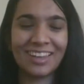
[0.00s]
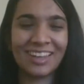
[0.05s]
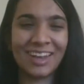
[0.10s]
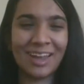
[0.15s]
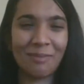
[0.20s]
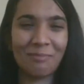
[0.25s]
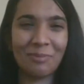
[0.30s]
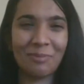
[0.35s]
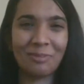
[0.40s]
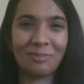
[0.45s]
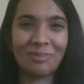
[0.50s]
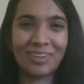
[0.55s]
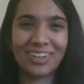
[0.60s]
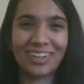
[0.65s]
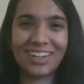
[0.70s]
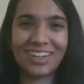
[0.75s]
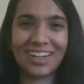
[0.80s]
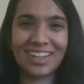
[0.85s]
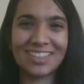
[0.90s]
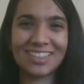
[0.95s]
the number of
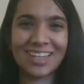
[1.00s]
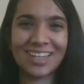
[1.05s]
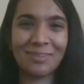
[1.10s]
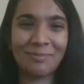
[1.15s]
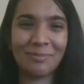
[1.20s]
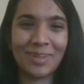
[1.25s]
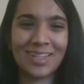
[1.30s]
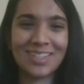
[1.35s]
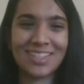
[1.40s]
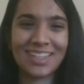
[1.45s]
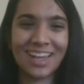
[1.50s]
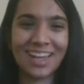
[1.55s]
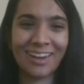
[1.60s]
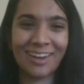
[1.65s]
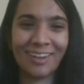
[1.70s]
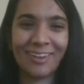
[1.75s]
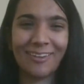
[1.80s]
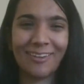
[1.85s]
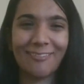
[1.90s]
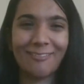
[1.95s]
written assignments
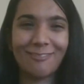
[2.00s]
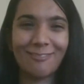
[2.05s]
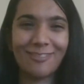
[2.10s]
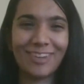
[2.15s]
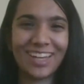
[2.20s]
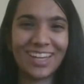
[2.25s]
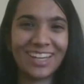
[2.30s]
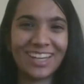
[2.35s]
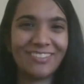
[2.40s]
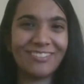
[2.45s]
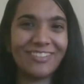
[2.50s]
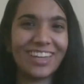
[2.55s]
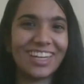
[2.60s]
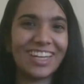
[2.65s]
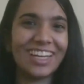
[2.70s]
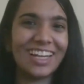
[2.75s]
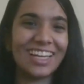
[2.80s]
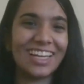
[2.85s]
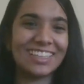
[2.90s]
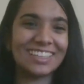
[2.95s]
are very,
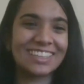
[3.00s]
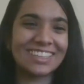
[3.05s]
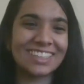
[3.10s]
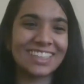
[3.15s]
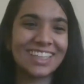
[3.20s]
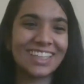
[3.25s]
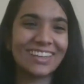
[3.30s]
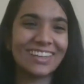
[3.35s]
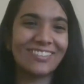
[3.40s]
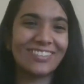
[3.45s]
very less.